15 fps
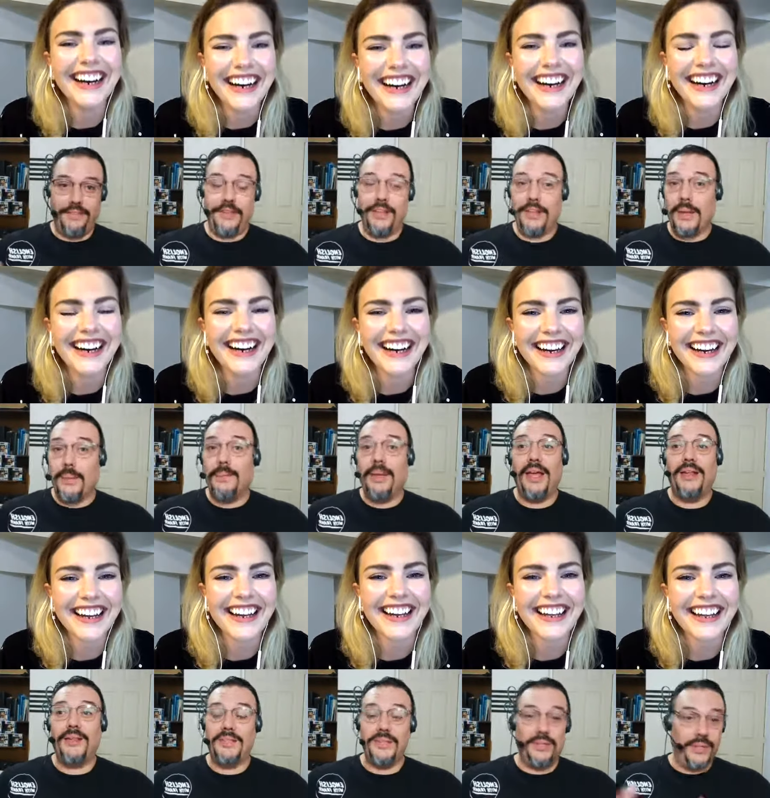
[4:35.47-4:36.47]
Speaker 1: compelled
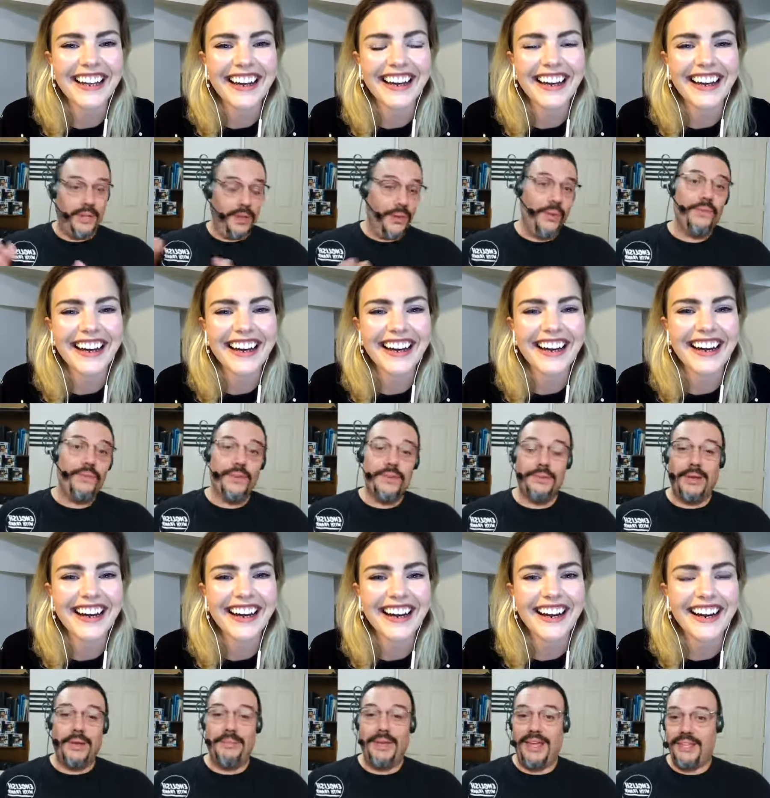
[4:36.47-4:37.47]
to go over to my
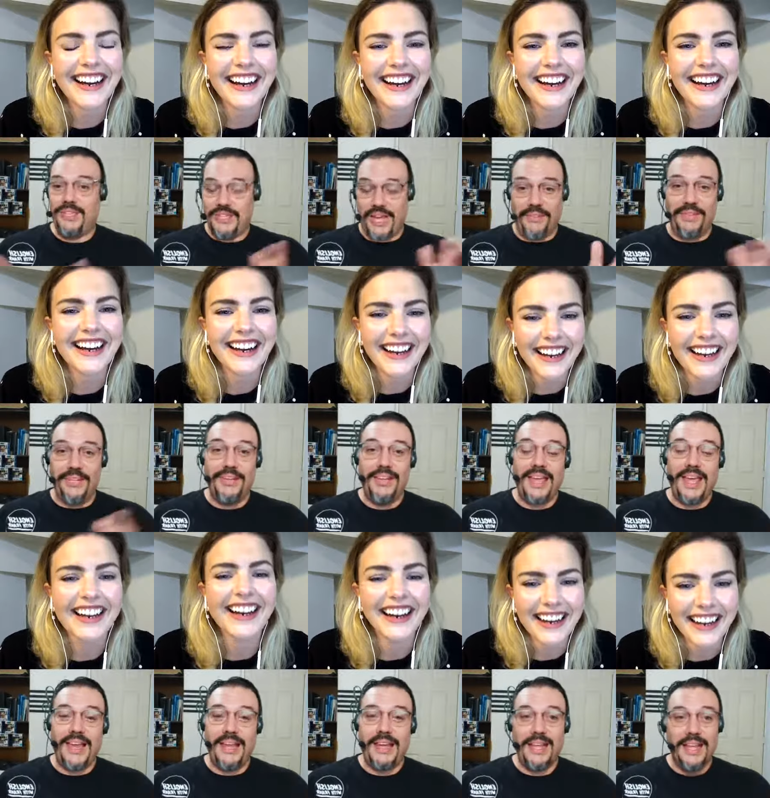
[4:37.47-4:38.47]
page, have a look at it,
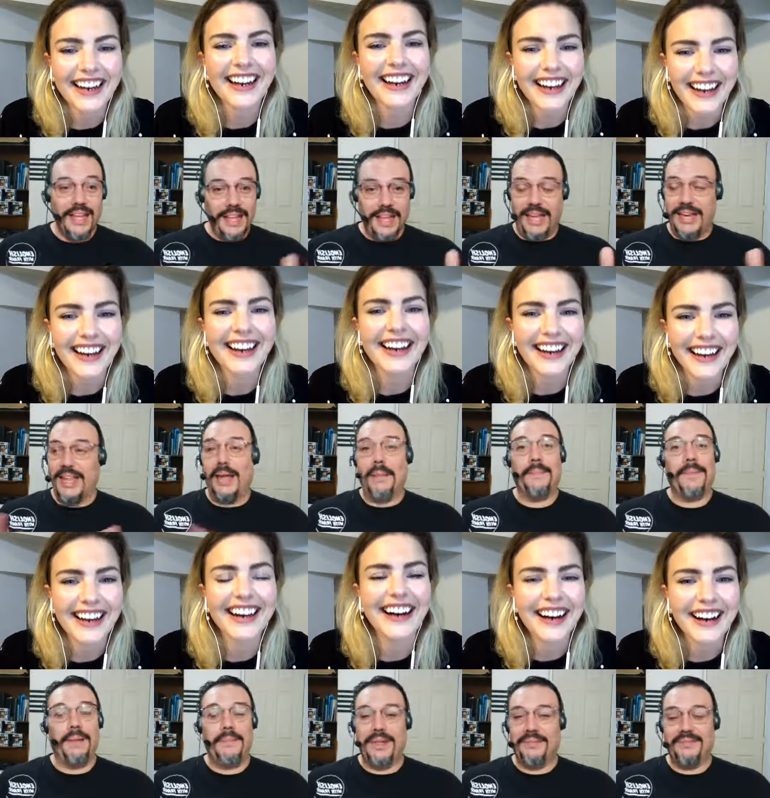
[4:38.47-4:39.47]
and yeah, I
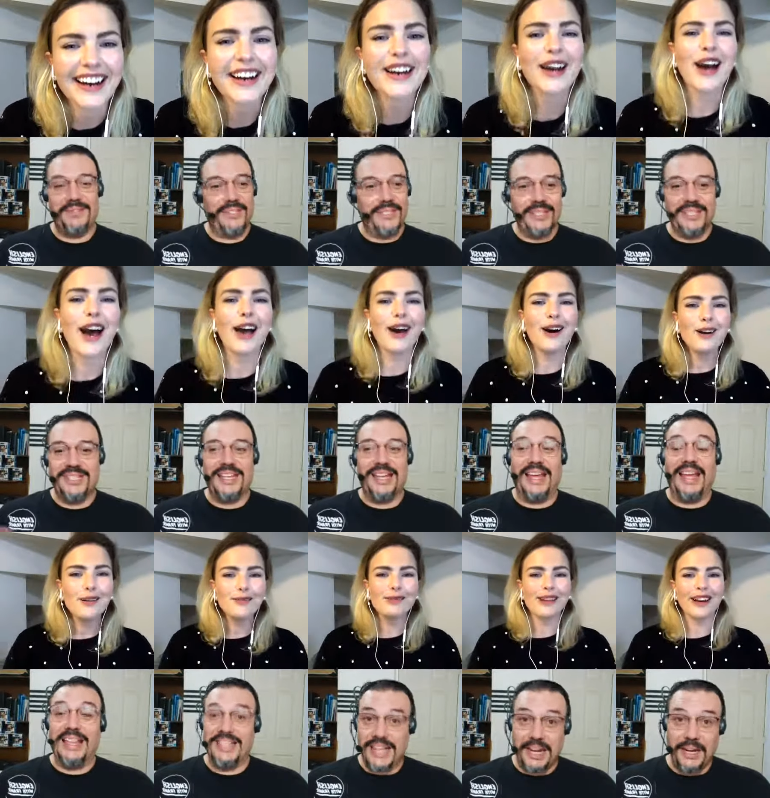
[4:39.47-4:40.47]
mean, just uh,
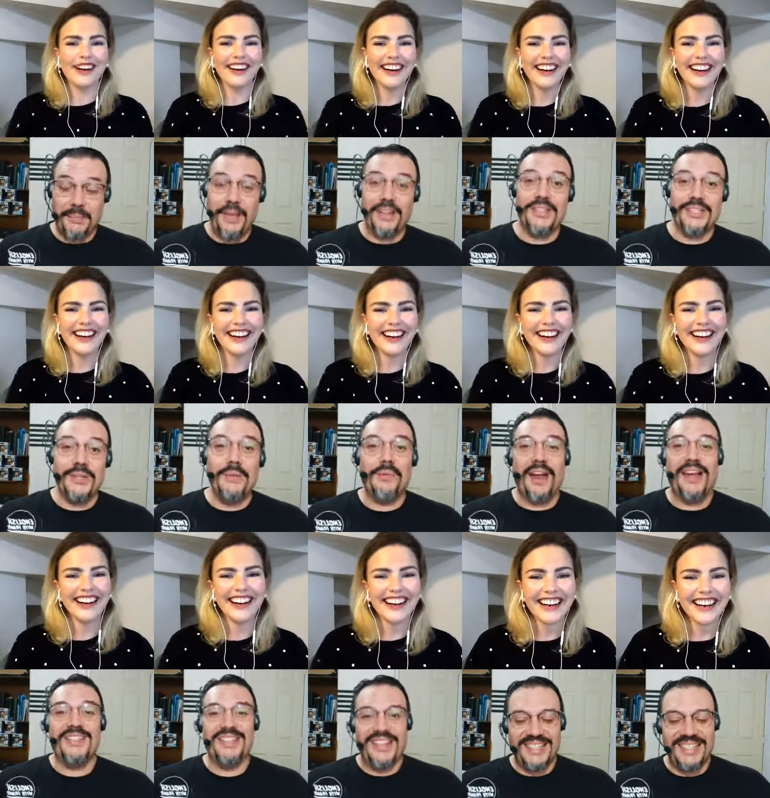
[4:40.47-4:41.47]
excited so. about this new
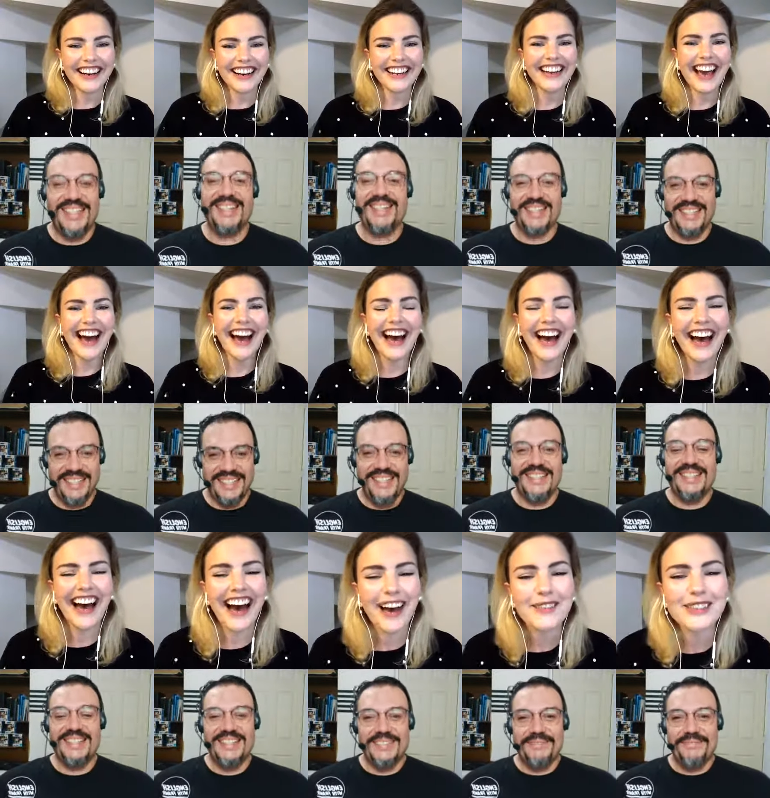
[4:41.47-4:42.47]
project.
Speaker 2: Yeah,
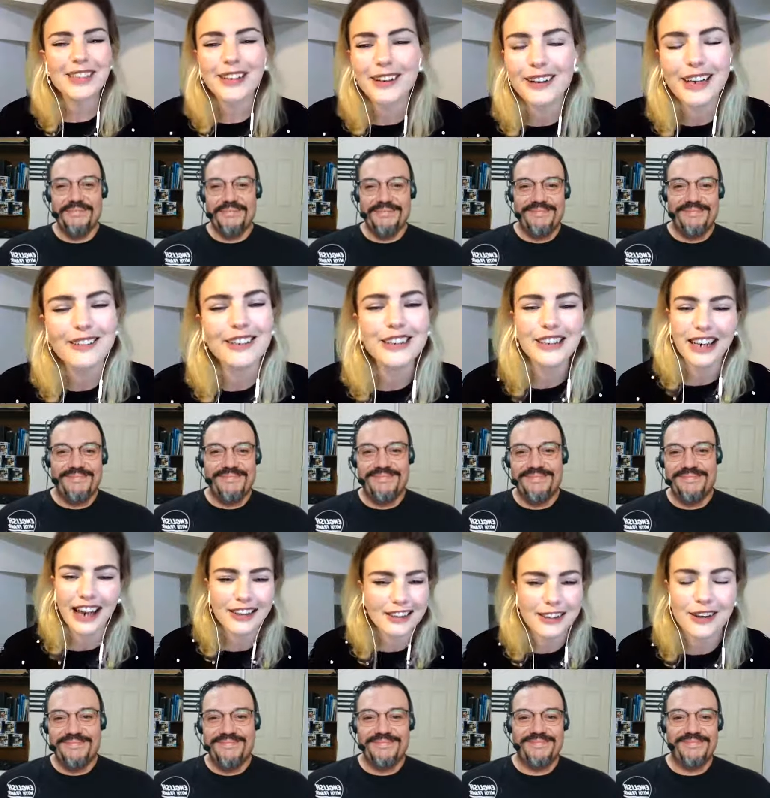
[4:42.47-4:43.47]
absolutely. Would you like
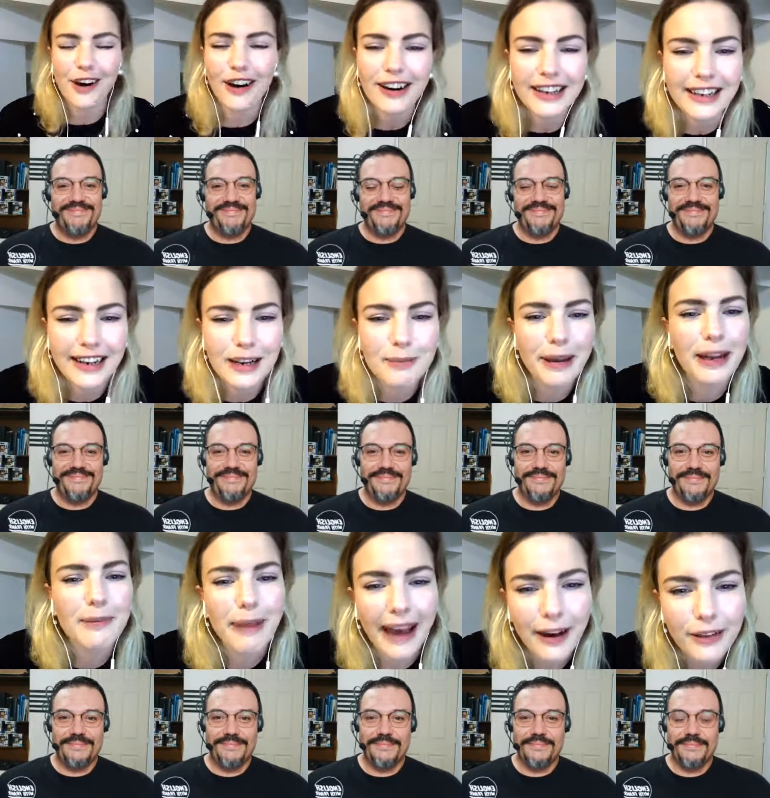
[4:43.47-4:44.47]
to talk a little bit
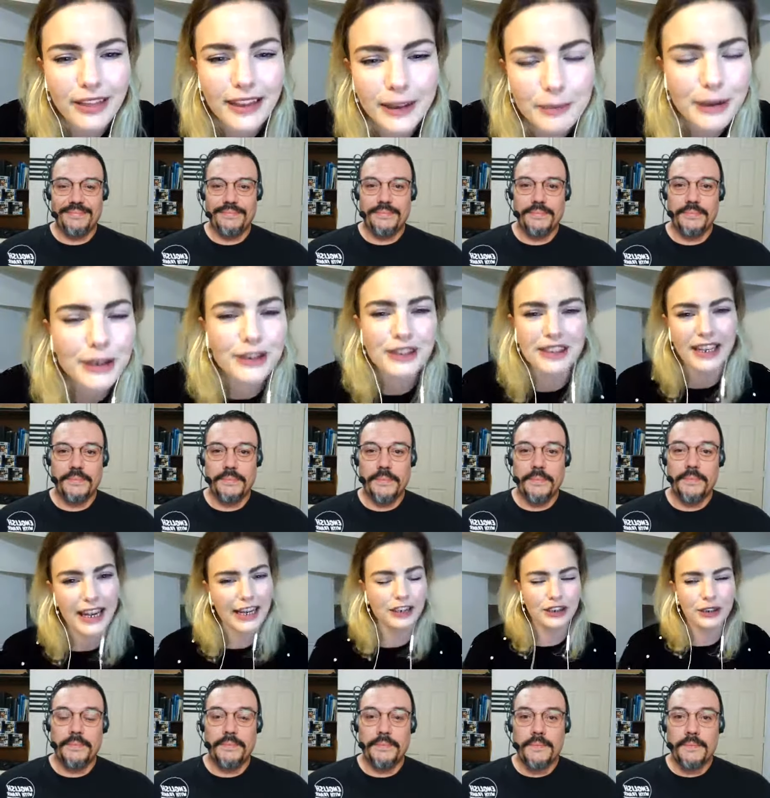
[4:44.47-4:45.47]
about the
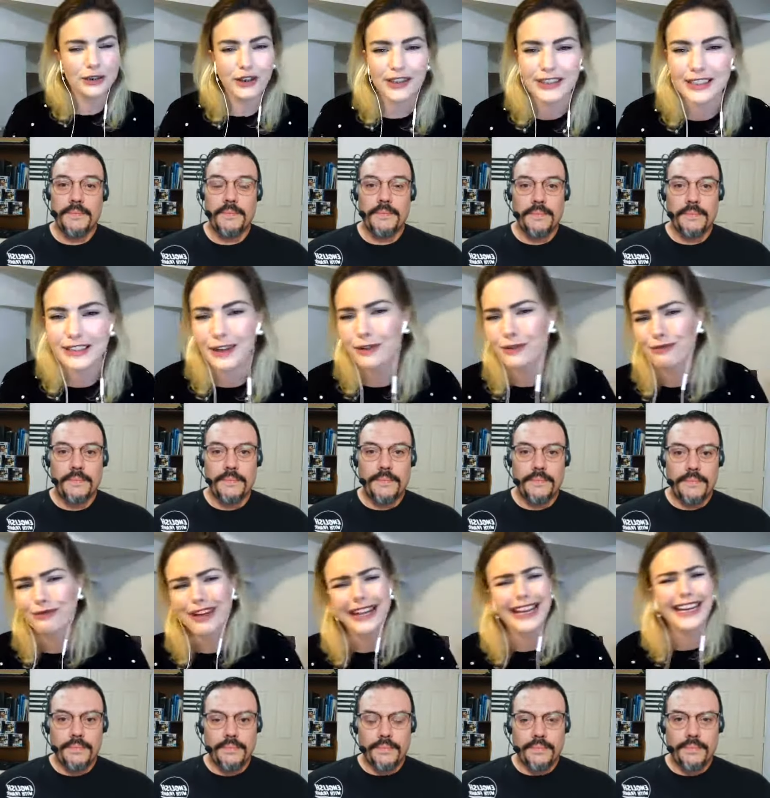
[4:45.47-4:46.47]
pronunciation course? It sounds
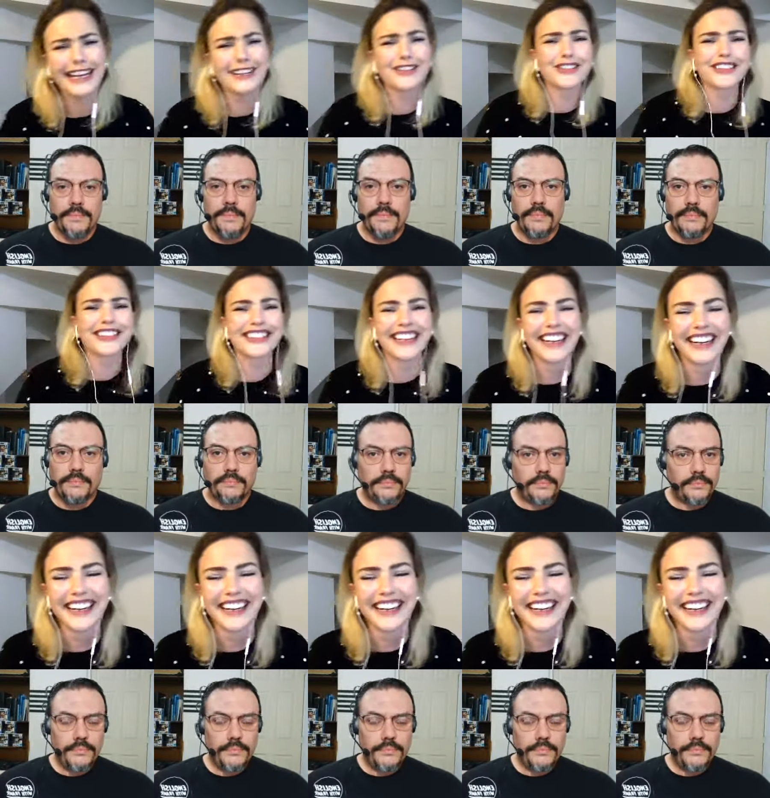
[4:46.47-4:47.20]
really interesting.